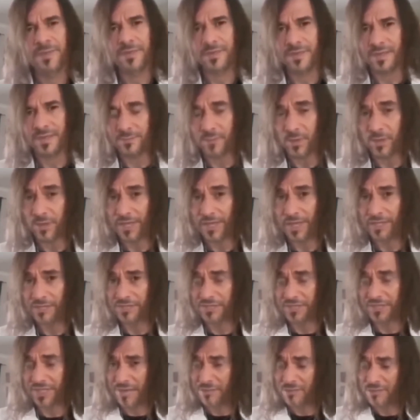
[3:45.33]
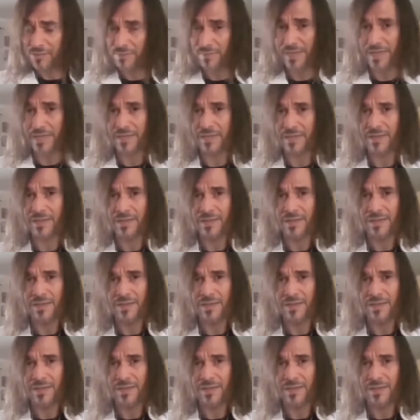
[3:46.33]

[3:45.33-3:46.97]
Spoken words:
Come on now, stay with me.